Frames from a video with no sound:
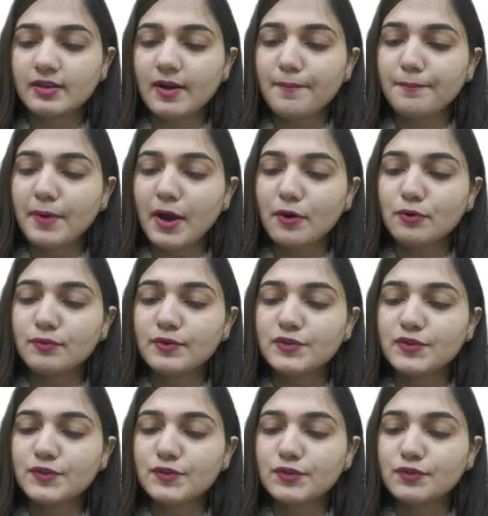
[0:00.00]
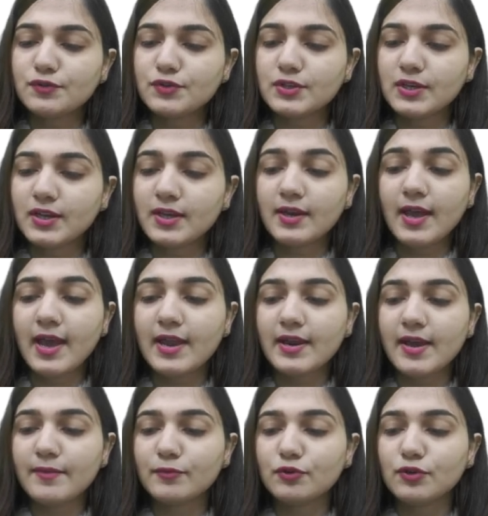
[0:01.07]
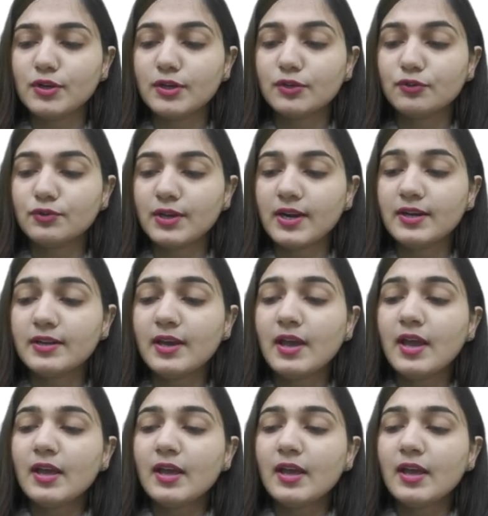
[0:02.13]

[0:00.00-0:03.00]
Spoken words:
compound which is used here, and I'm going to get